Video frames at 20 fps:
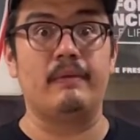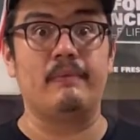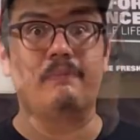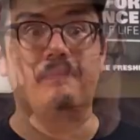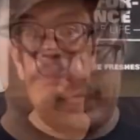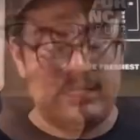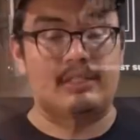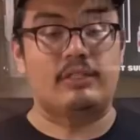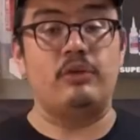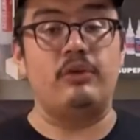
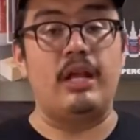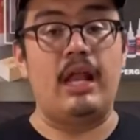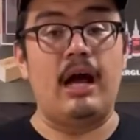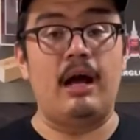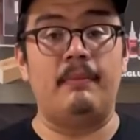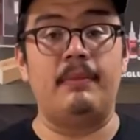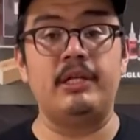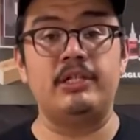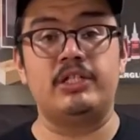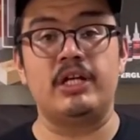Okay, so now I'm
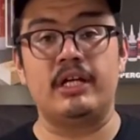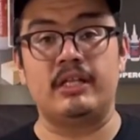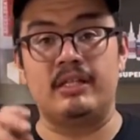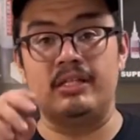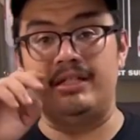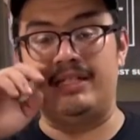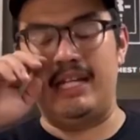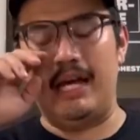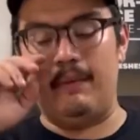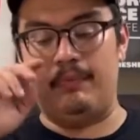gonna check the
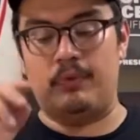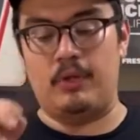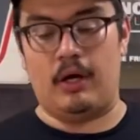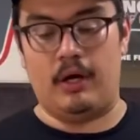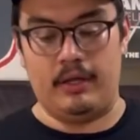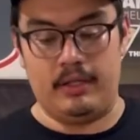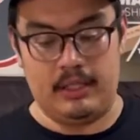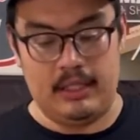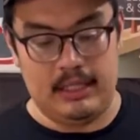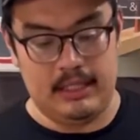depth
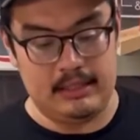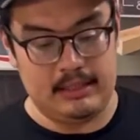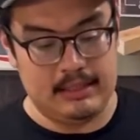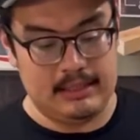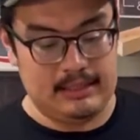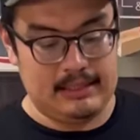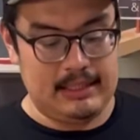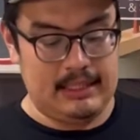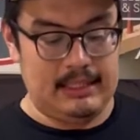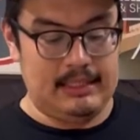on these to
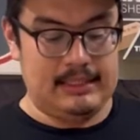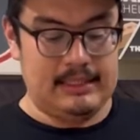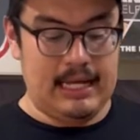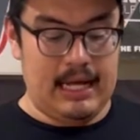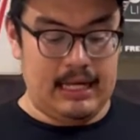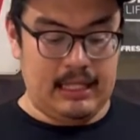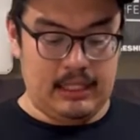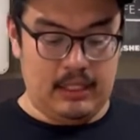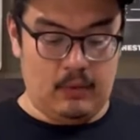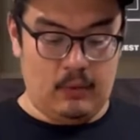see
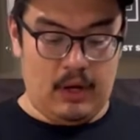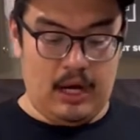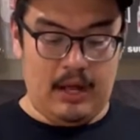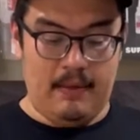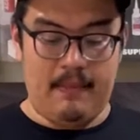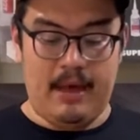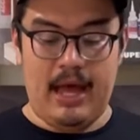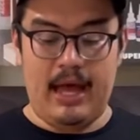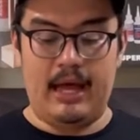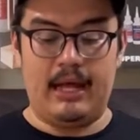exactly where I'm
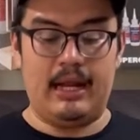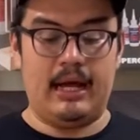at.